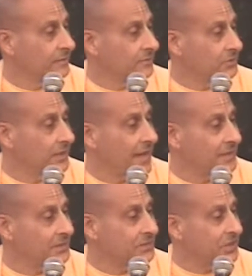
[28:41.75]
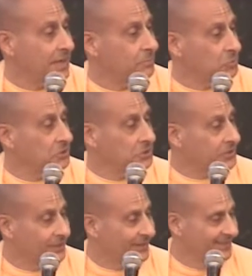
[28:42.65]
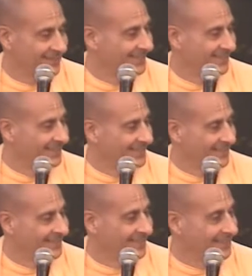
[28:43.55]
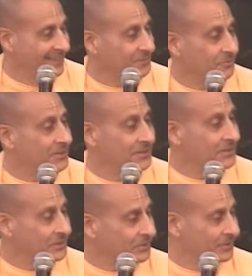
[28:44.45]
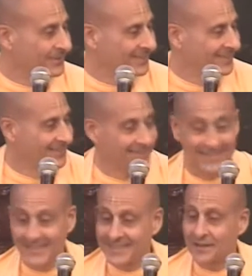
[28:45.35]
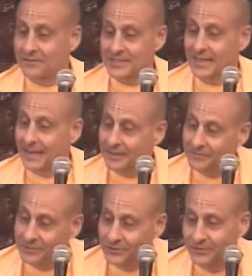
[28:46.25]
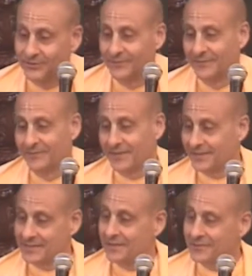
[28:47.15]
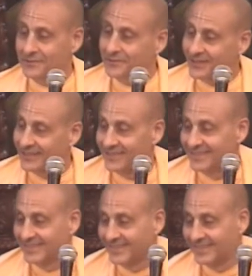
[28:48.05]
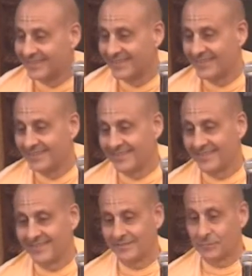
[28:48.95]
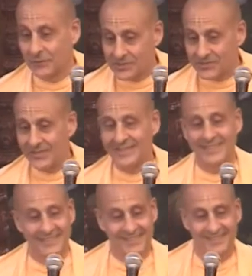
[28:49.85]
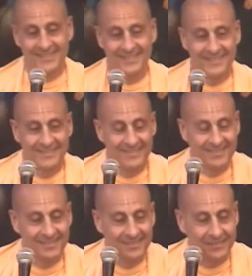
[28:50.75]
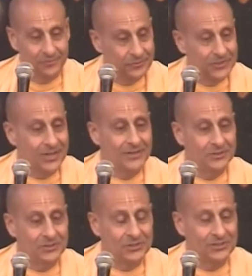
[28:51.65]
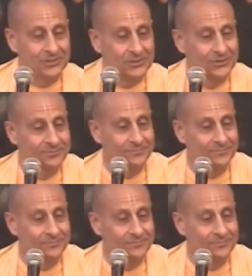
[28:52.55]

You can't escape Krishna. He's within you. He's outside of you. He's everywhere, personally, through his energies.